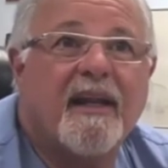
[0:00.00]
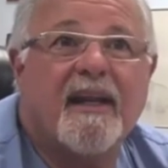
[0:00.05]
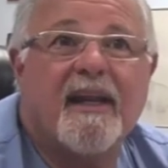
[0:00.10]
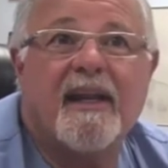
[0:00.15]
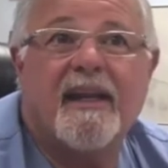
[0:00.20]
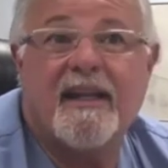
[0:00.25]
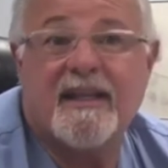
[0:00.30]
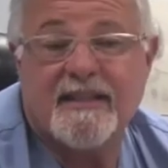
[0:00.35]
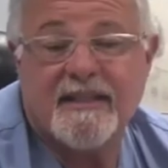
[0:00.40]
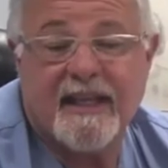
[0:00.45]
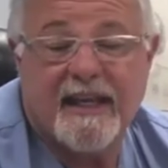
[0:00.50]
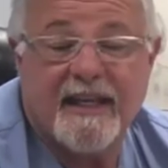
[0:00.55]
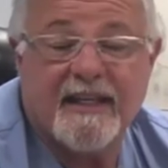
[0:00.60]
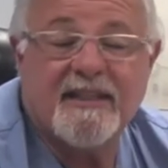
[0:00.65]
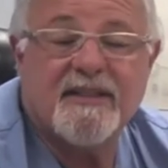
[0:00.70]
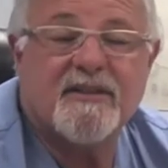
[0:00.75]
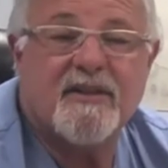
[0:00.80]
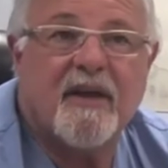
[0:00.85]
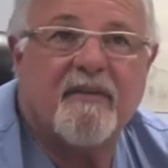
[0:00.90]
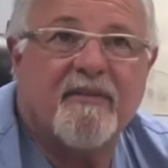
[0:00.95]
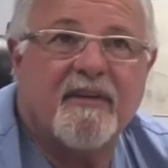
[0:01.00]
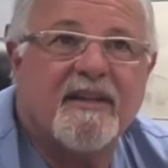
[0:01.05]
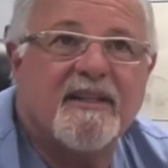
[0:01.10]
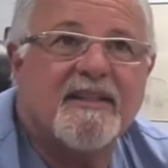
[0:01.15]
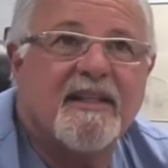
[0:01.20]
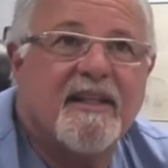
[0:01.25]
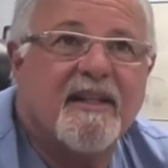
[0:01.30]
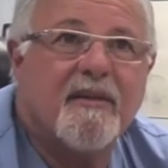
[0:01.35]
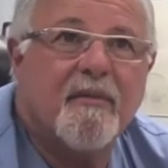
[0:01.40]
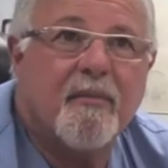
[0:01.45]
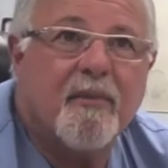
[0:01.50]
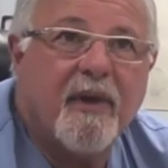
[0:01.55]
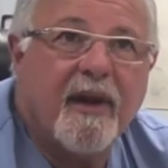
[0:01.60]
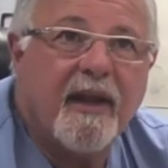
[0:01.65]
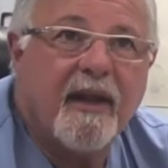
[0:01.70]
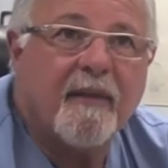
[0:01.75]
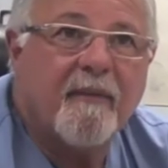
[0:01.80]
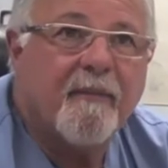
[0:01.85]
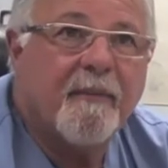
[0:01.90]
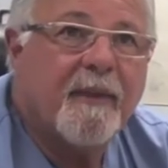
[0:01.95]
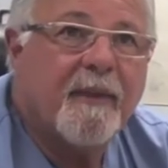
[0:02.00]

and in this case, obviously, the brain.